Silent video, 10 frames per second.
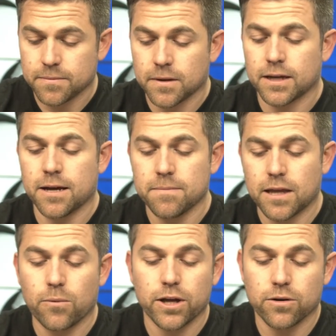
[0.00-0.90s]
Okay?
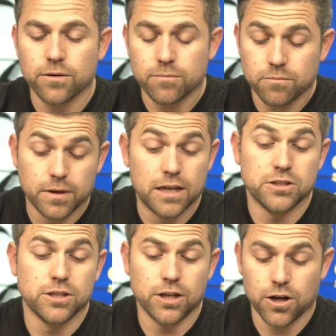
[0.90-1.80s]
That way you're
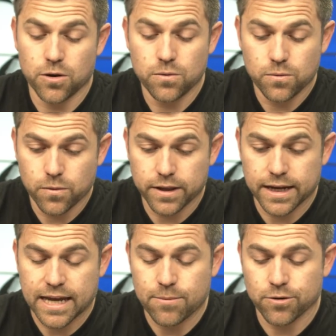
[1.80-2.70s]
easy to know where
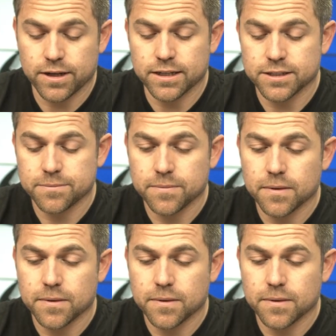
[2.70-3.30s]
that camera is.